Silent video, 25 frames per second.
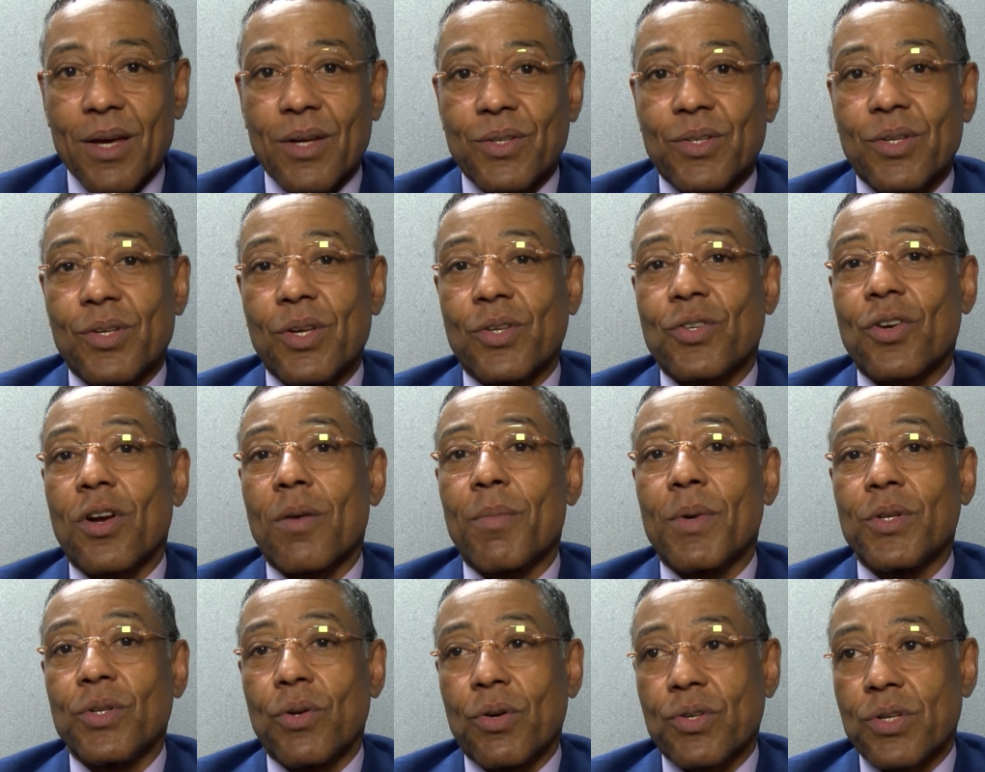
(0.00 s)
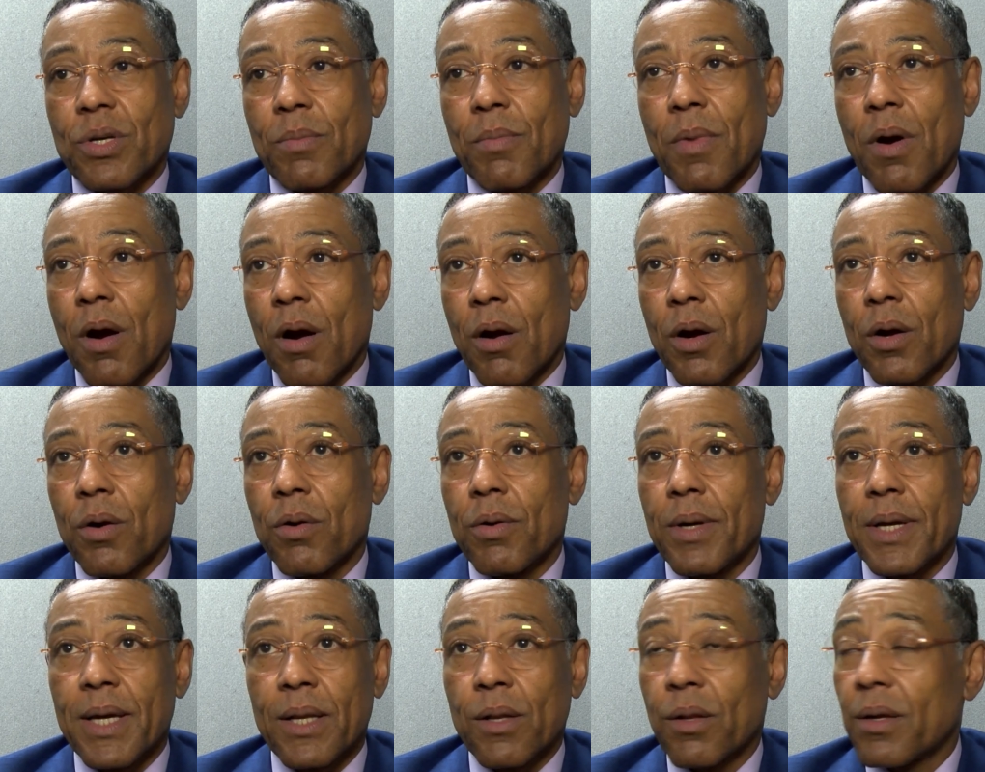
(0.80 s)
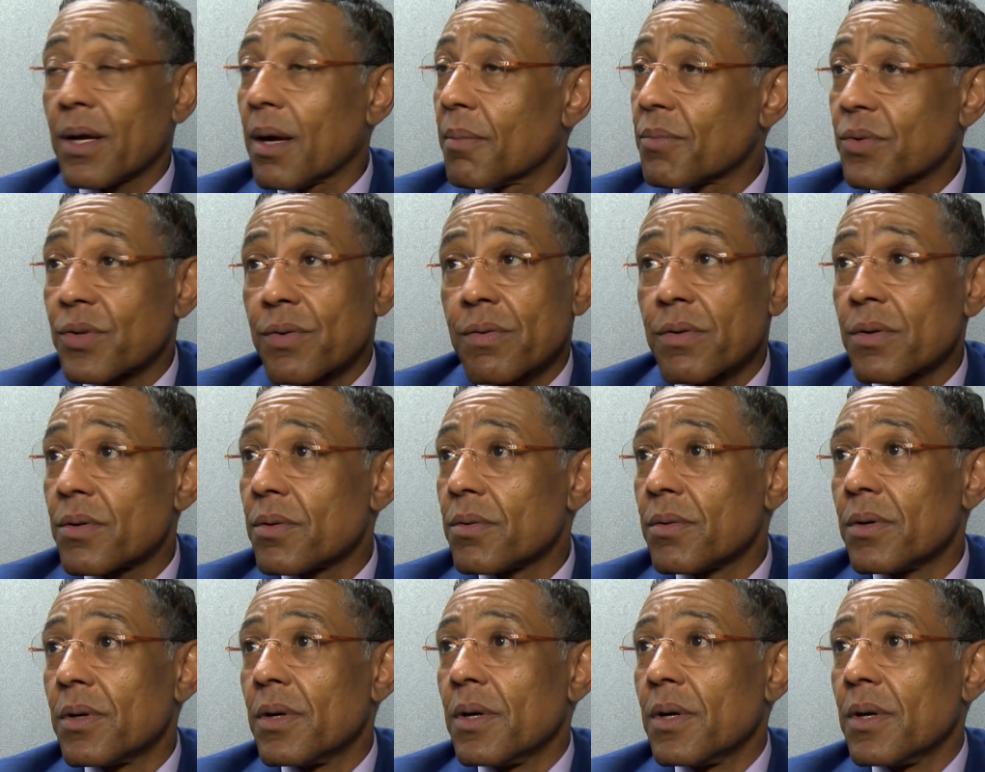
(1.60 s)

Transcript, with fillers: to determine your tomorrow, it'll come true.